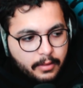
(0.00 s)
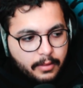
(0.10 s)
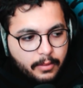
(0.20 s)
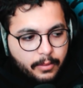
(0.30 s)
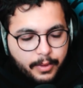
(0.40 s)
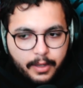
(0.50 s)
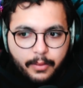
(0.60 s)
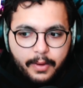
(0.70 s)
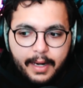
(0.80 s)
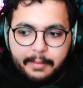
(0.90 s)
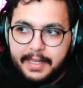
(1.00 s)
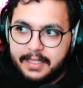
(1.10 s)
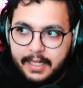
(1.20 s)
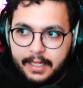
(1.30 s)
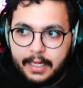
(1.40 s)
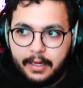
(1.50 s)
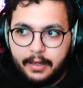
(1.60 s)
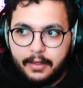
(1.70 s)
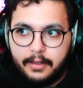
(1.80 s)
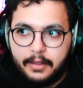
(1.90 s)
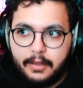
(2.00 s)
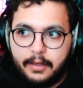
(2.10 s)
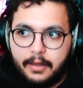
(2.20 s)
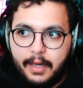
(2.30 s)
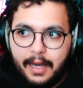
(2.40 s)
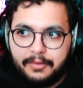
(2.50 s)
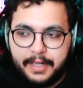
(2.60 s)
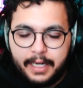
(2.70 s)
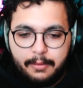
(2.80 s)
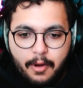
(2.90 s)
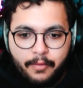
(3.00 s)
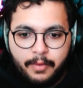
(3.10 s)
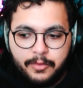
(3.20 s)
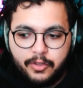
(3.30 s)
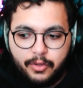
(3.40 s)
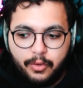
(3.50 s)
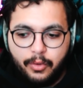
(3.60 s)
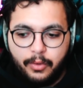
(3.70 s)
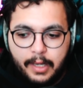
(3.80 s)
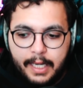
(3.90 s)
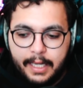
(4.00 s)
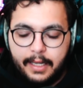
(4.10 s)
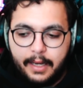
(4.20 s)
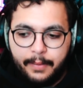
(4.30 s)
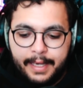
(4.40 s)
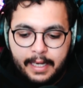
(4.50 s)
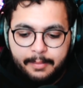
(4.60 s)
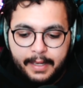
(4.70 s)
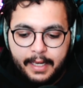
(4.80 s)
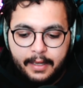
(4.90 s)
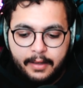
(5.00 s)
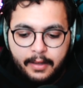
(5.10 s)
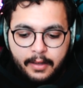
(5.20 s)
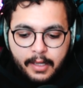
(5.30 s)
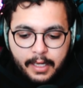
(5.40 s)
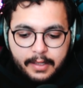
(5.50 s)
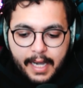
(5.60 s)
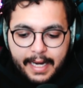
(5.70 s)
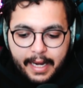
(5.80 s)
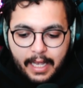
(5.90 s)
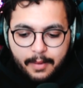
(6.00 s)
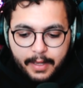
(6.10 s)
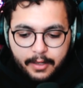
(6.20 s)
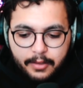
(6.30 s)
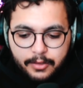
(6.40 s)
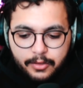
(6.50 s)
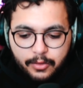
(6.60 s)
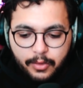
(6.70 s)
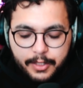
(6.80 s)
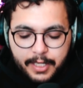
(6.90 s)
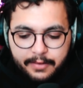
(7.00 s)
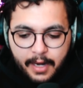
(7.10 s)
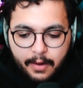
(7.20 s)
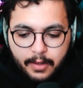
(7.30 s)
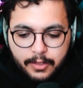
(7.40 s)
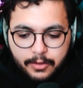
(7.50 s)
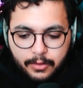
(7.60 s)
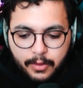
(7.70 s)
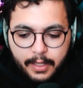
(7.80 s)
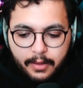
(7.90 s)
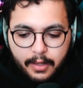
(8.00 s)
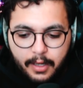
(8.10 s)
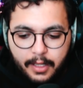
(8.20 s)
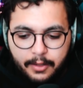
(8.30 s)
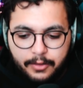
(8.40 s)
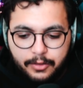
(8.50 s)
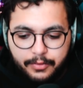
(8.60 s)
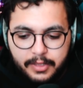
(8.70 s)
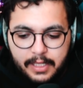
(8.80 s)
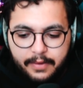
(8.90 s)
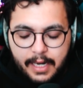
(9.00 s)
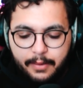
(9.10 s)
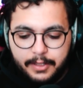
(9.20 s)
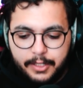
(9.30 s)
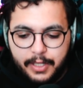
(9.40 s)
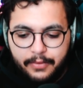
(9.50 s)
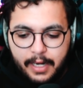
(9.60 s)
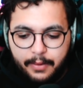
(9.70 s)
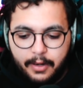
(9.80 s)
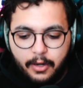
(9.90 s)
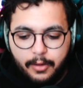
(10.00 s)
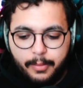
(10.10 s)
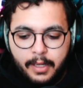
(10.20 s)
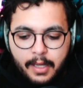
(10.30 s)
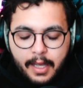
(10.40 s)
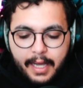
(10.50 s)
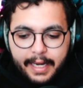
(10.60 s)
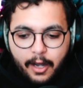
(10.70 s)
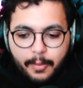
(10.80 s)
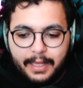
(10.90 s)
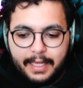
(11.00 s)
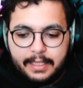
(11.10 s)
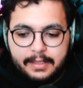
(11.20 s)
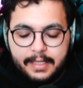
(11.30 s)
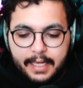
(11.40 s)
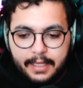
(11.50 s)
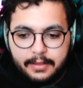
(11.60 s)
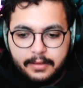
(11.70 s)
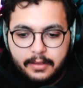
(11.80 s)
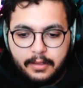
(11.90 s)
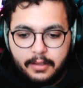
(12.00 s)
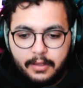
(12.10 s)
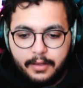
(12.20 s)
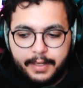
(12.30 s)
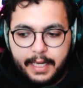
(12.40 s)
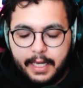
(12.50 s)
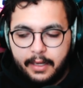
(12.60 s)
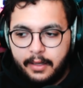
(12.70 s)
where I'd be sitting here after I come home from school, right? I wake up at 9 a.m. I go to school. I drive an hour to school. I go to school for 7 hours. I drive an hour home. I get home at like 6, okay?